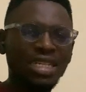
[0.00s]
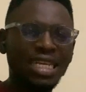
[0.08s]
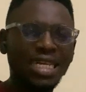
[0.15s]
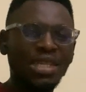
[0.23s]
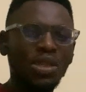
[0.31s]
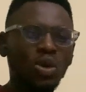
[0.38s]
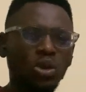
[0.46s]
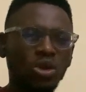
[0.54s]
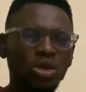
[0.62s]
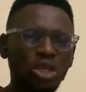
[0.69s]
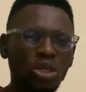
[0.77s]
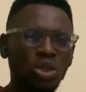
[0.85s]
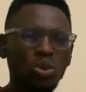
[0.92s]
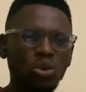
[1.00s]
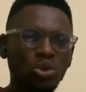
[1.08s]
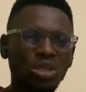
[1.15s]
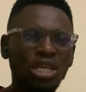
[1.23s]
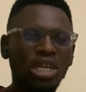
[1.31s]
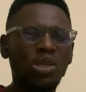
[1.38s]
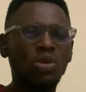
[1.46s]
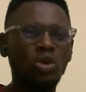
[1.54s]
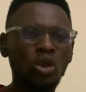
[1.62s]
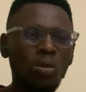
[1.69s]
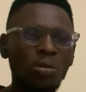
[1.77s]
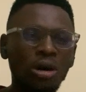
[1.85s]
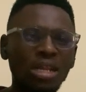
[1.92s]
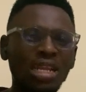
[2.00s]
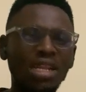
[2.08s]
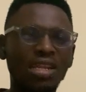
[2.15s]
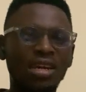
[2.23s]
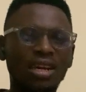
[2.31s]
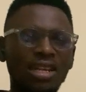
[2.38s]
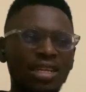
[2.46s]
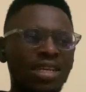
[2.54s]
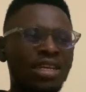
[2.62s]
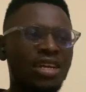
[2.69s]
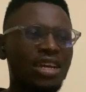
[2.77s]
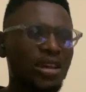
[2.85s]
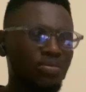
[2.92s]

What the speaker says: technology tools that you normally learn